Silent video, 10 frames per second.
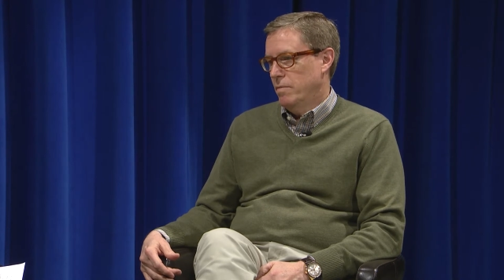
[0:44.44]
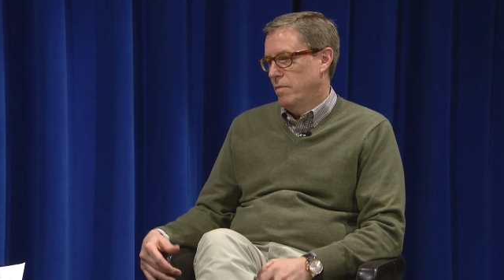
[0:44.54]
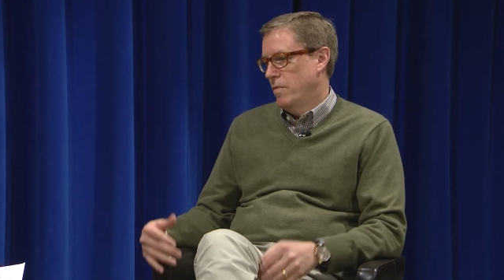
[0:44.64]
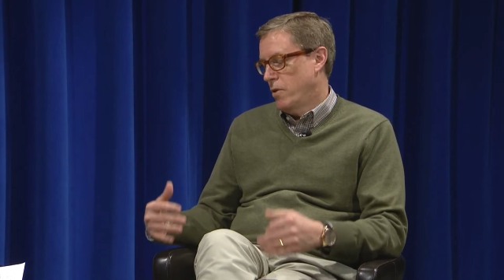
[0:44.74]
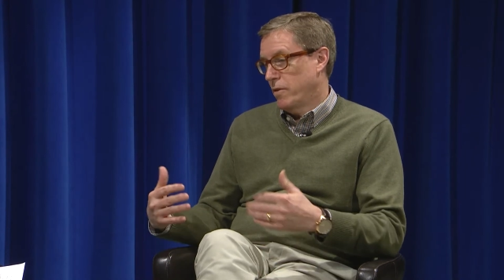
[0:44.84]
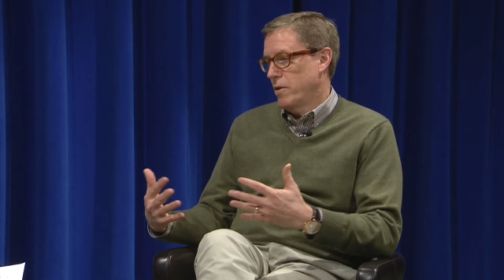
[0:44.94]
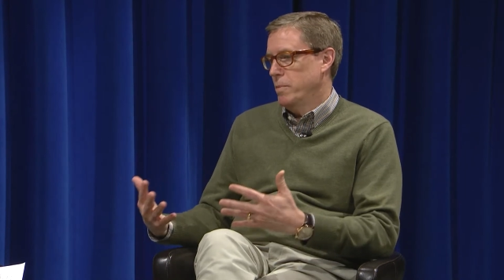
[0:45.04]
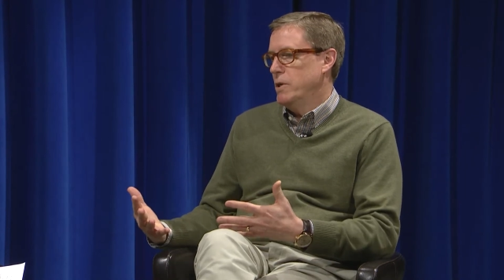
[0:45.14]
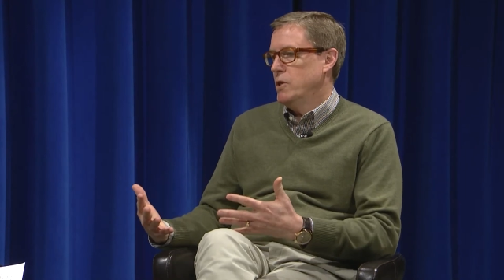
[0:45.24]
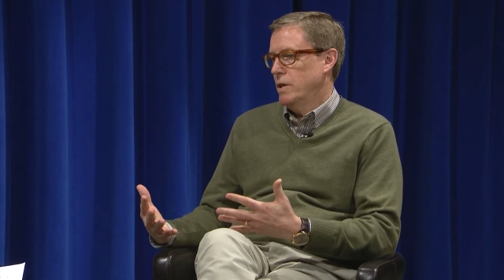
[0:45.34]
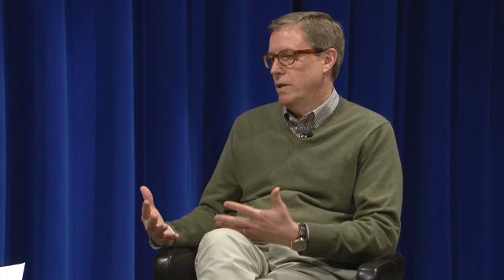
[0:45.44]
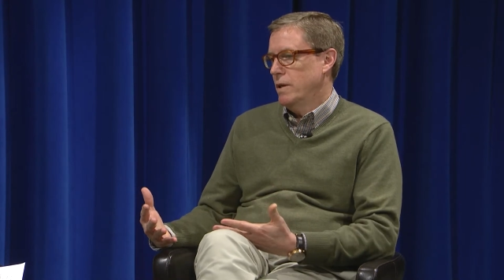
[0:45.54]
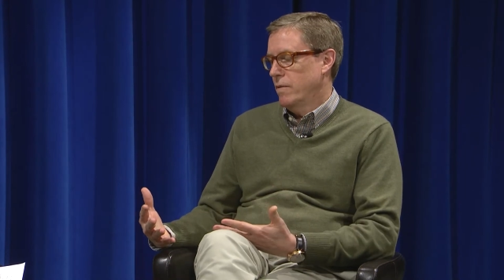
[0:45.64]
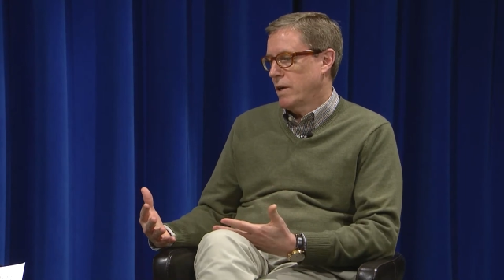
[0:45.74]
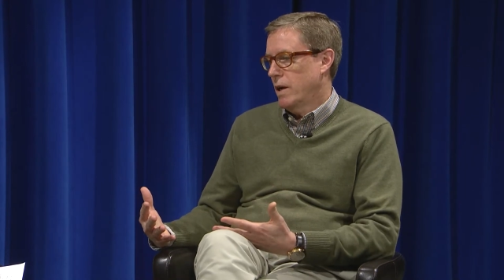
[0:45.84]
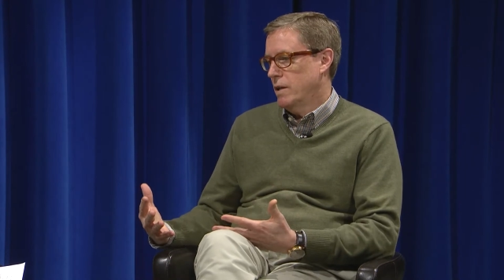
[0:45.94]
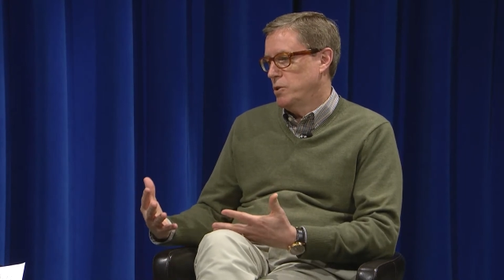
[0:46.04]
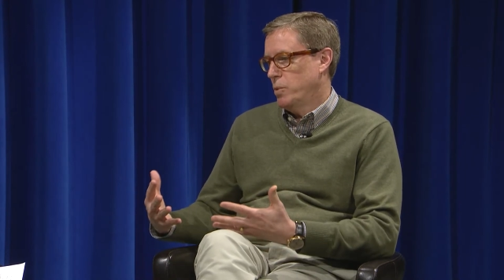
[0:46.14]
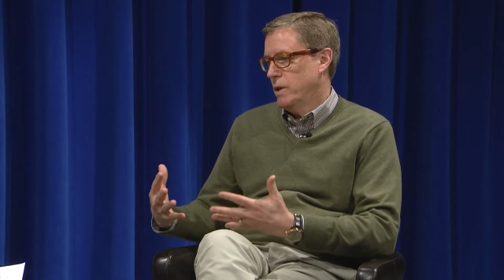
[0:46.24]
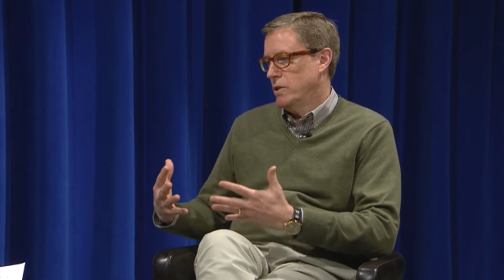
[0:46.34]
that the mission of the
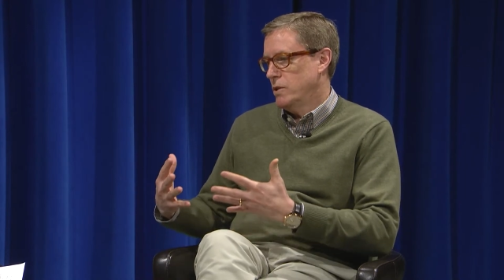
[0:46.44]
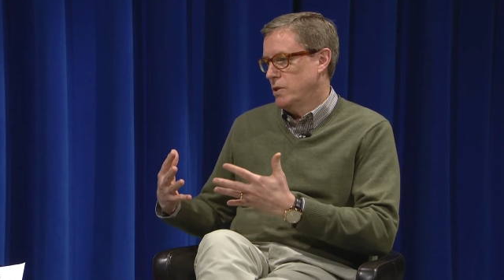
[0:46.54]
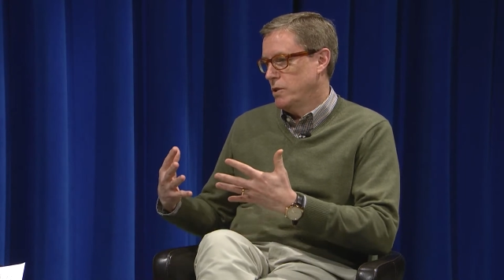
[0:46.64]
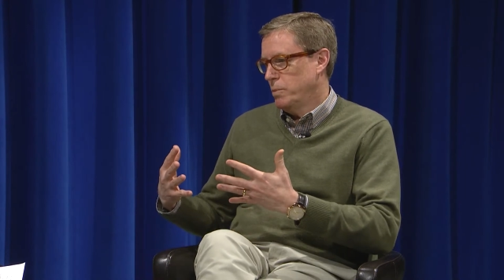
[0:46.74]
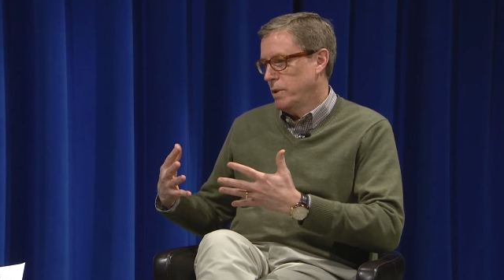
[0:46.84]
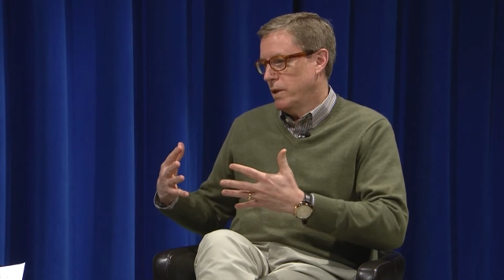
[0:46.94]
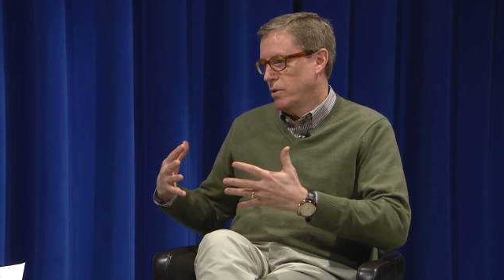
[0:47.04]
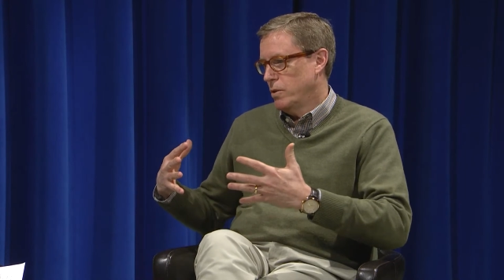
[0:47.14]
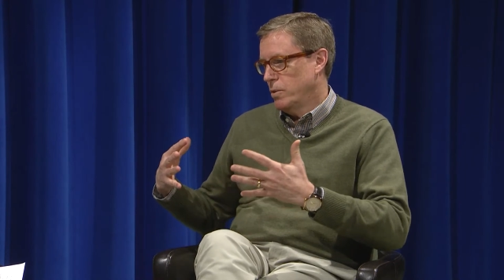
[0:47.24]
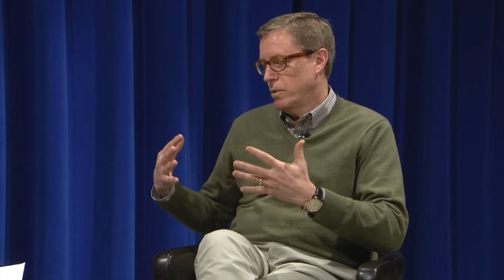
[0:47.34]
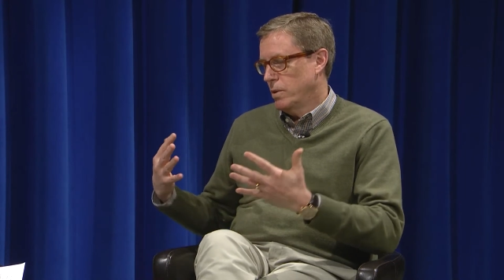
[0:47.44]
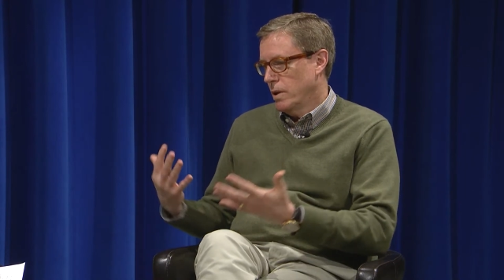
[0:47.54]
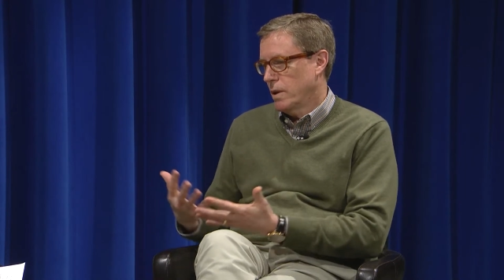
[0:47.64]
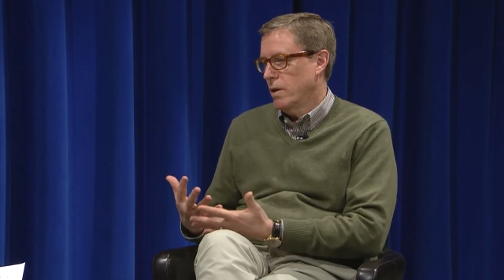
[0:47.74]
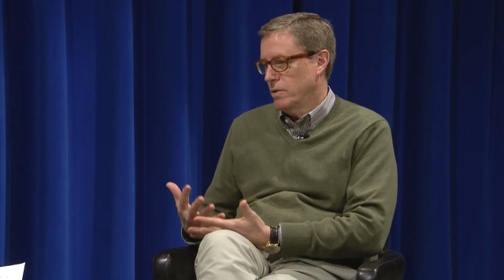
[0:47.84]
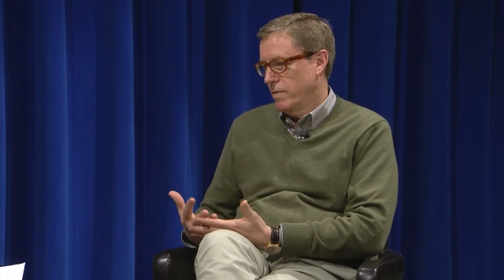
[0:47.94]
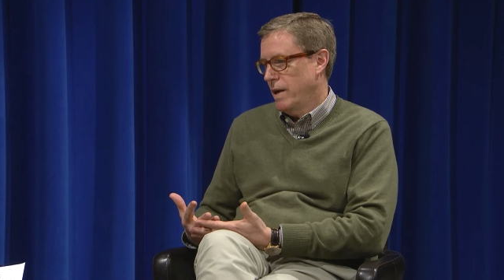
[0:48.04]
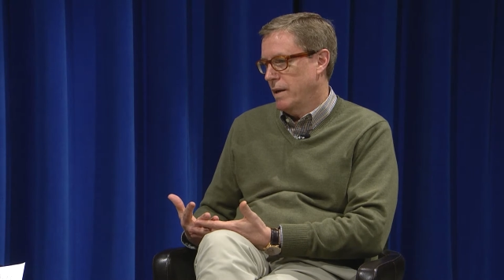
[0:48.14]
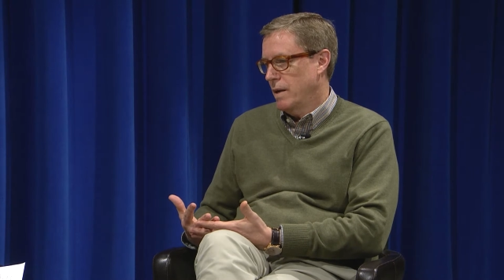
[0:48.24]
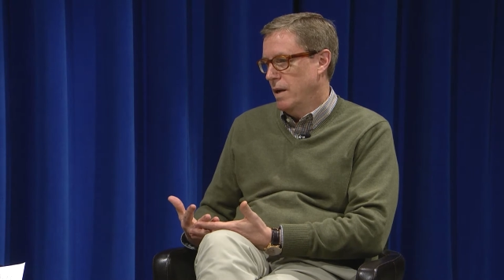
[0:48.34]
college was simply to
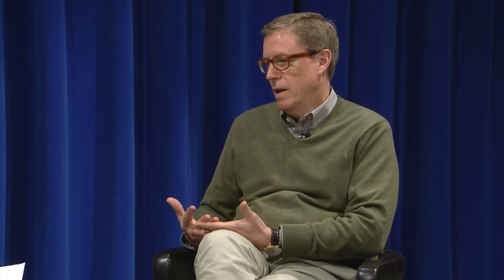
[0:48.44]
cultivate